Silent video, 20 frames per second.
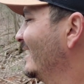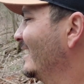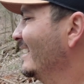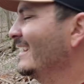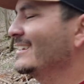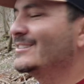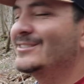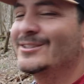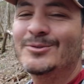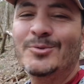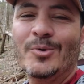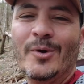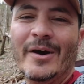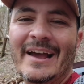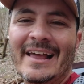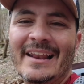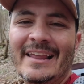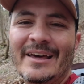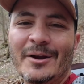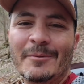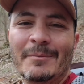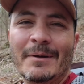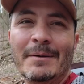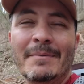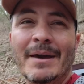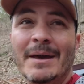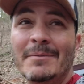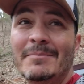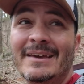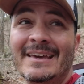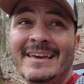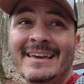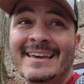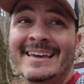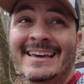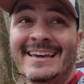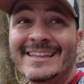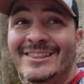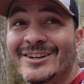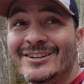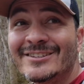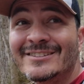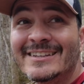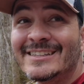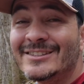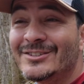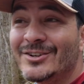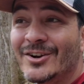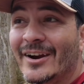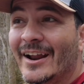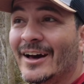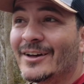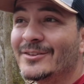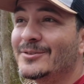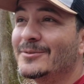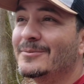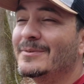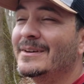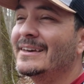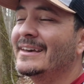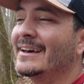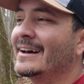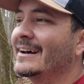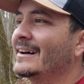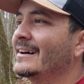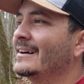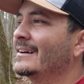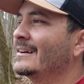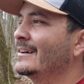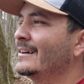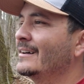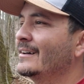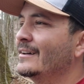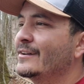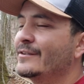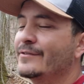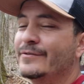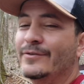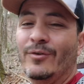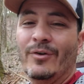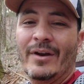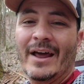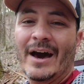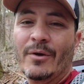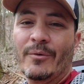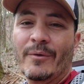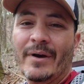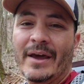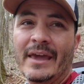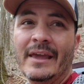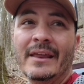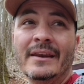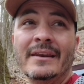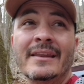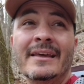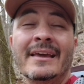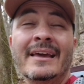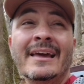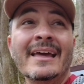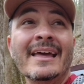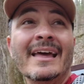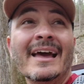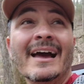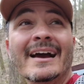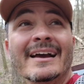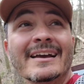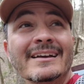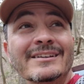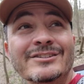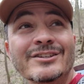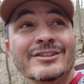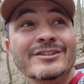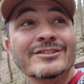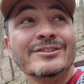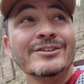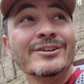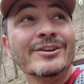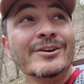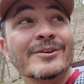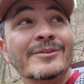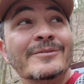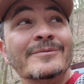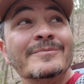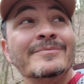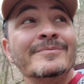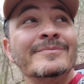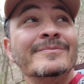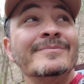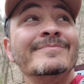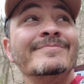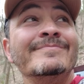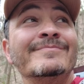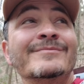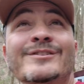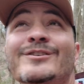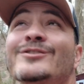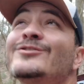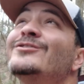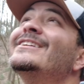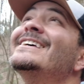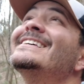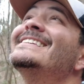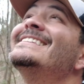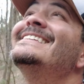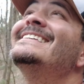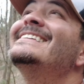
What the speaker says: Let's just wait a little bit. Maybe it doesn't turn out to be a full out rain and it's just, you know, just this.